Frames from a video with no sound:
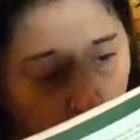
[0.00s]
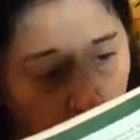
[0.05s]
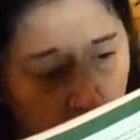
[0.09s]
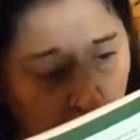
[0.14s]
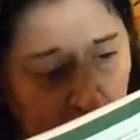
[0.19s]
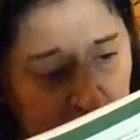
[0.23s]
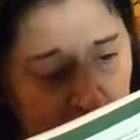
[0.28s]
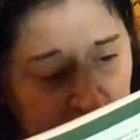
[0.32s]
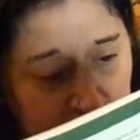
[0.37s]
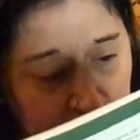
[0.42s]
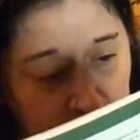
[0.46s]

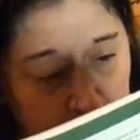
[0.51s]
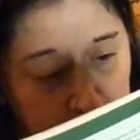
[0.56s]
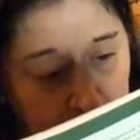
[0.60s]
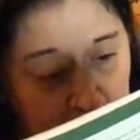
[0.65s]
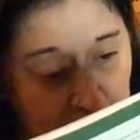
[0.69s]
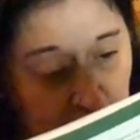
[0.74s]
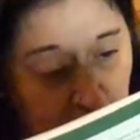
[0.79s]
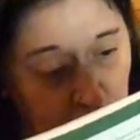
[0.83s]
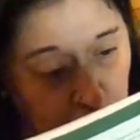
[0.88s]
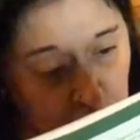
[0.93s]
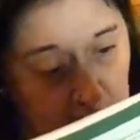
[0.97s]
walking into the
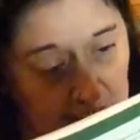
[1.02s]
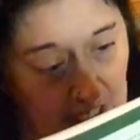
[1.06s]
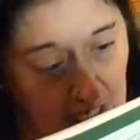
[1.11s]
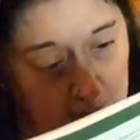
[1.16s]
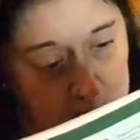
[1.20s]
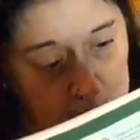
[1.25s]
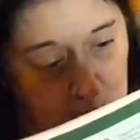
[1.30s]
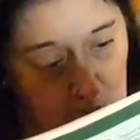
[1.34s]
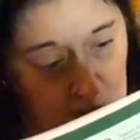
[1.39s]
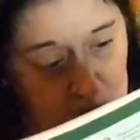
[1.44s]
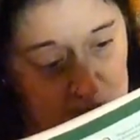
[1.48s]
pantry,
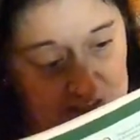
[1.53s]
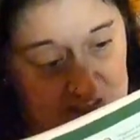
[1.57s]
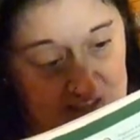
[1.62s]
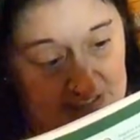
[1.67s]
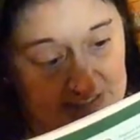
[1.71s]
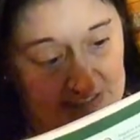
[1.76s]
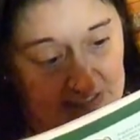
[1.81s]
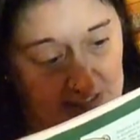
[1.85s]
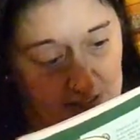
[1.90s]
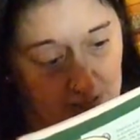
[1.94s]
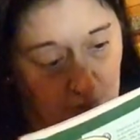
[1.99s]
I burst
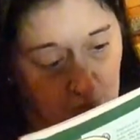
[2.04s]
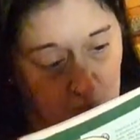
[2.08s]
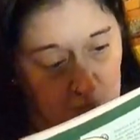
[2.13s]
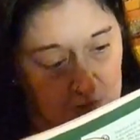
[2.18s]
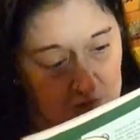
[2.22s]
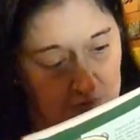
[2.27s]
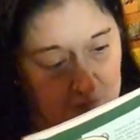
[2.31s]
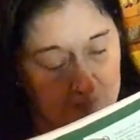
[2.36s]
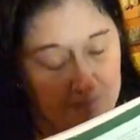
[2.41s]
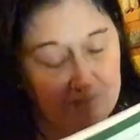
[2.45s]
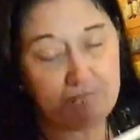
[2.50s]
into
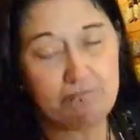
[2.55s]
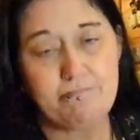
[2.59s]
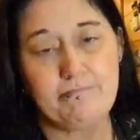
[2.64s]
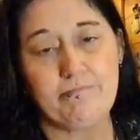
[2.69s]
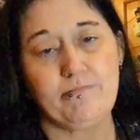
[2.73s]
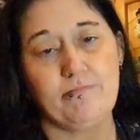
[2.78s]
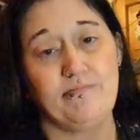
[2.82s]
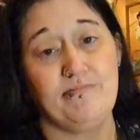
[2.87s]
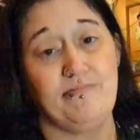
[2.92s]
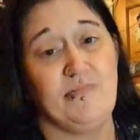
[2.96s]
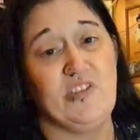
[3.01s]
giggles.
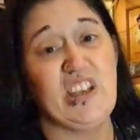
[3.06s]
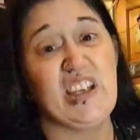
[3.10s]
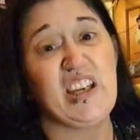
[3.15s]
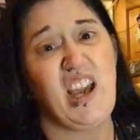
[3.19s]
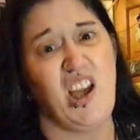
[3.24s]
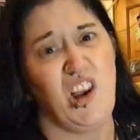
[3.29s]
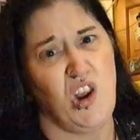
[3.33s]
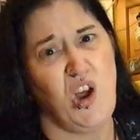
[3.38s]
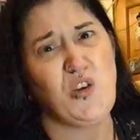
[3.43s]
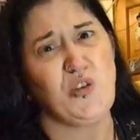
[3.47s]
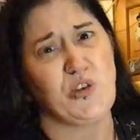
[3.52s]
You
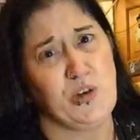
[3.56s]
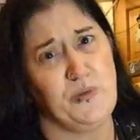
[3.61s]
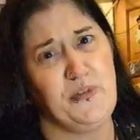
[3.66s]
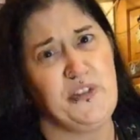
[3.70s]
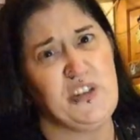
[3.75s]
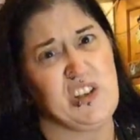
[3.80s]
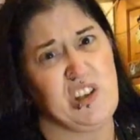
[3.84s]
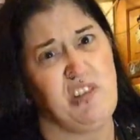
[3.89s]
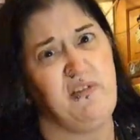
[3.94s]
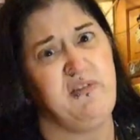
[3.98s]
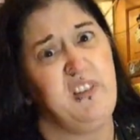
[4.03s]
get locked up
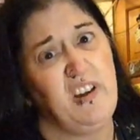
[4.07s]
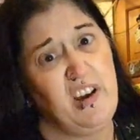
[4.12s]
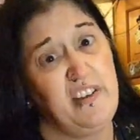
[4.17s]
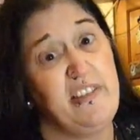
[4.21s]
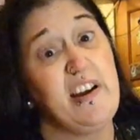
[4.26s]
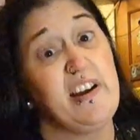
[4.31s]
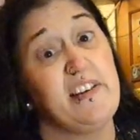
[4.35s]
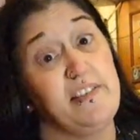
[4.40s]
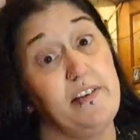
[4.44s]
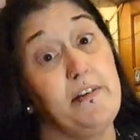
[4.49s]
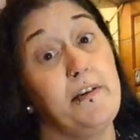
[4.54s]
for stuff like
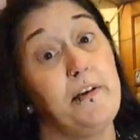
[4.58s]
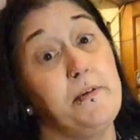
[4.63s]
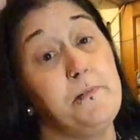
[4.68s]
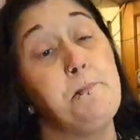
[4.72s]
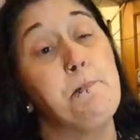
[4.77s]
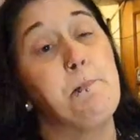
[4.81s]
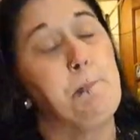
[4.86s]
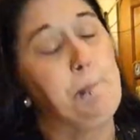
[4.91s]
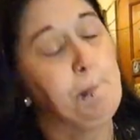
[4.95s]
that, you know.